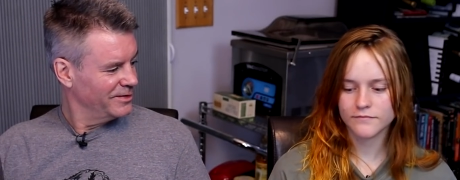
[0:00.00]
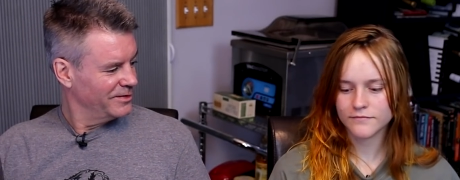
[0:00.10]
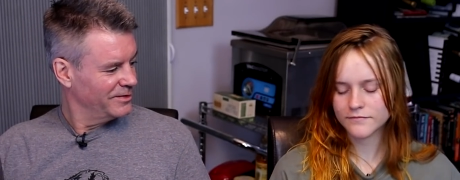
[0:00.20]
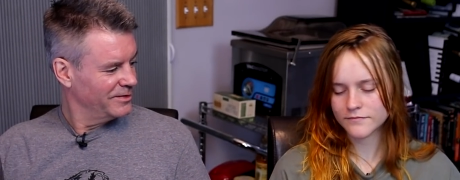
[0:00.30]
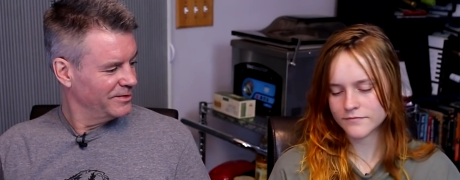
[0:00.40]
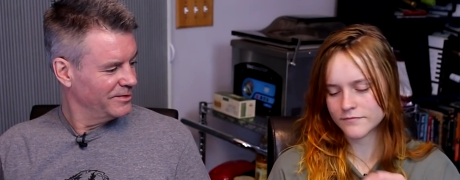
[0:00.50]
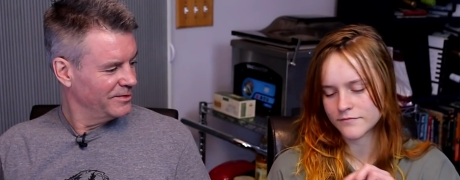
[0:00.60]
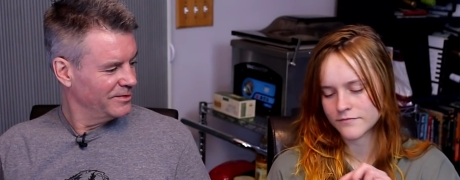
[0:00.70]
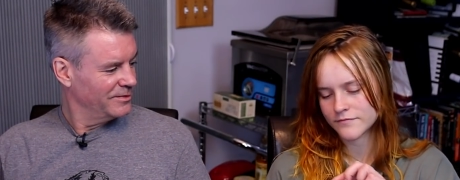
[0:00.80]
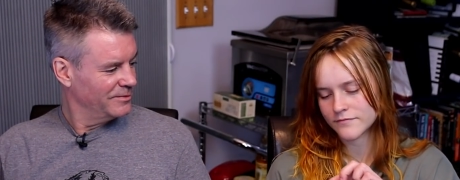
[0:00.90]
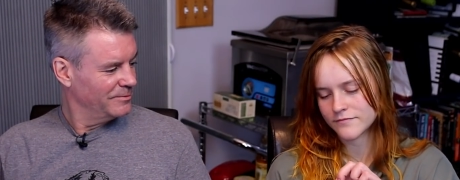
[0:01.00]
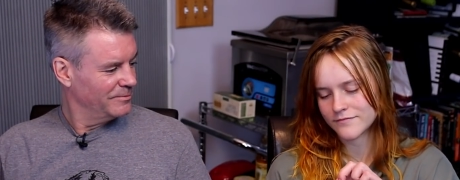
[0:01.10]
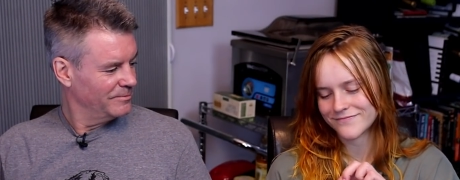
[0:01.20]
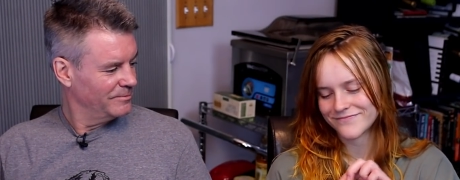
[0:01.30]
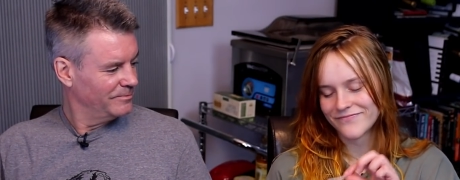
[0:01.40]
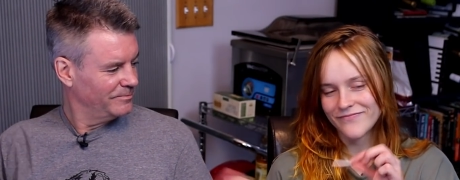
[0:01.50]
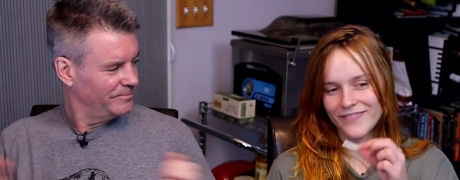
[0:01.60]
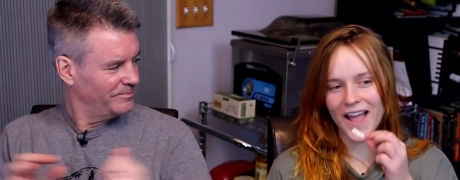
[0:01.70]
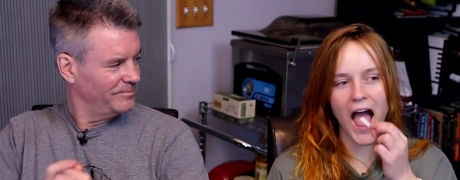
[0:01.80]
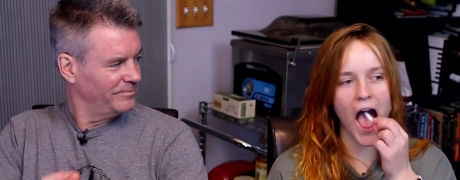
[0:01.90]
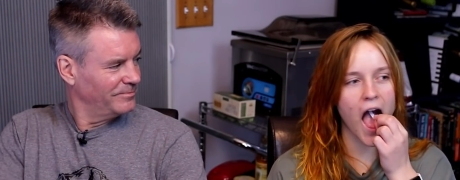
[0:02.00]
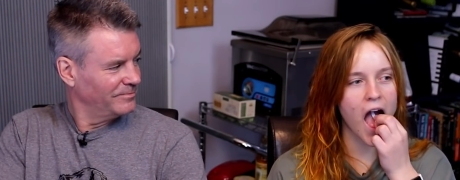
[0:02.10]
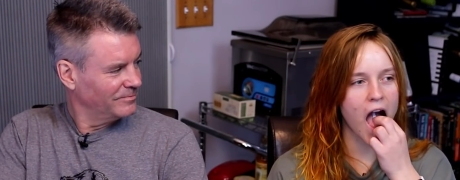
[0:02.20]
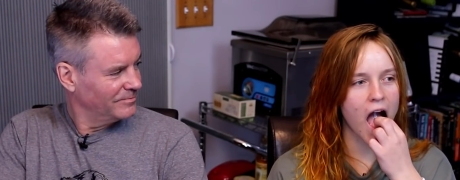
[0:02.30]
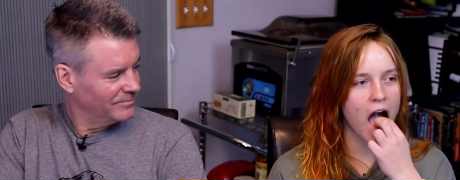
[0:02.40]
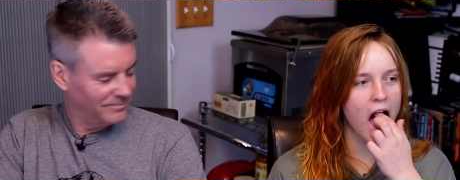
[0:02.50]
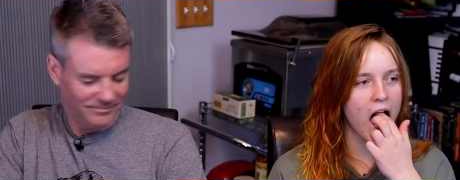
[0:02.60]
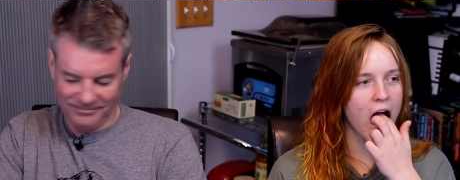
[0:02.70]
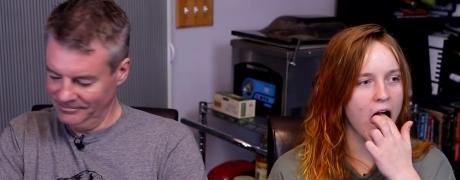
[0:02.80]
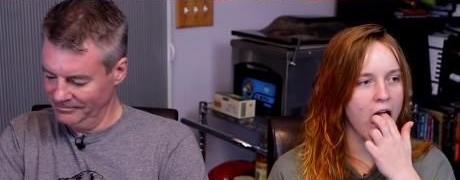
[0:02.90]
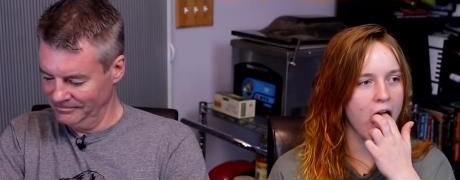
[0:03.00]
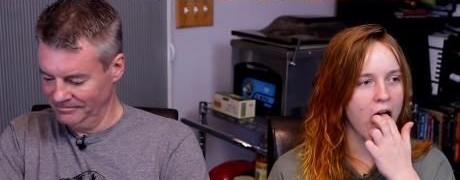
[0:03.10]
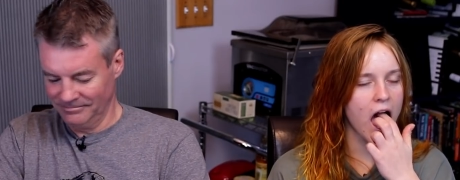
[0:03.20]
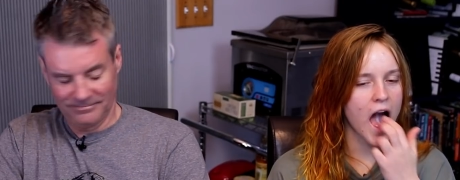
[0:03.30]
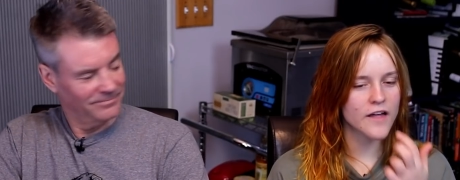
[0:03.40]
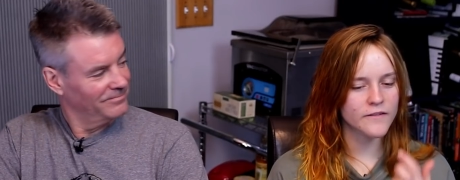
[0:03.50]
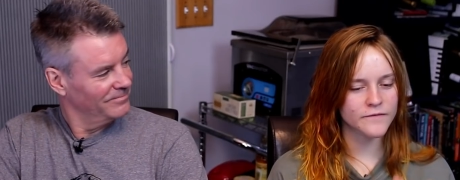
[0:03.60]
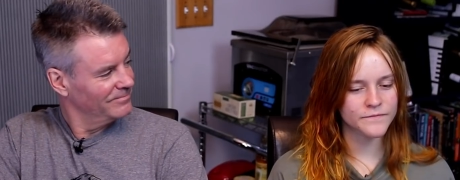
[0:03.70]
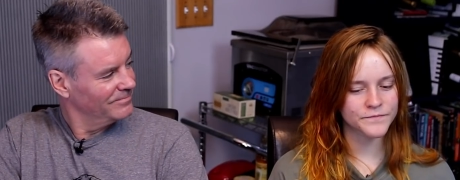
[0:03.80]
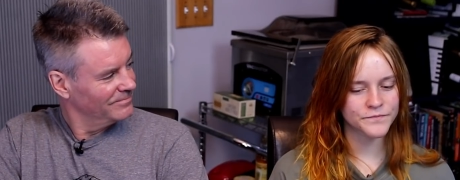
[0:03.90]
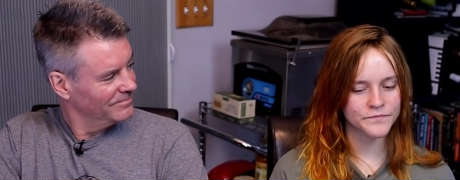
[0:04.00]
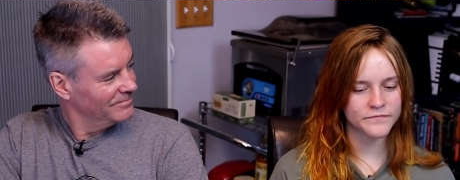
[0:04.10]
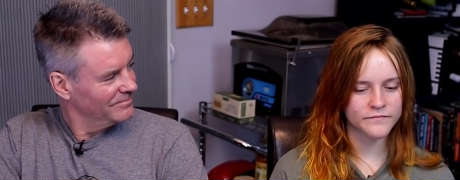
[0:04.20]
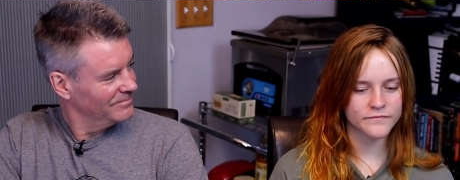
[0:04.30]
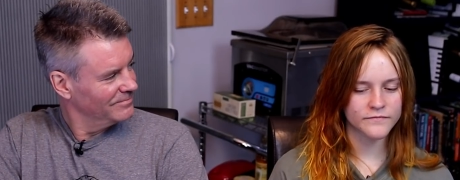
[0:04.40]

(silence)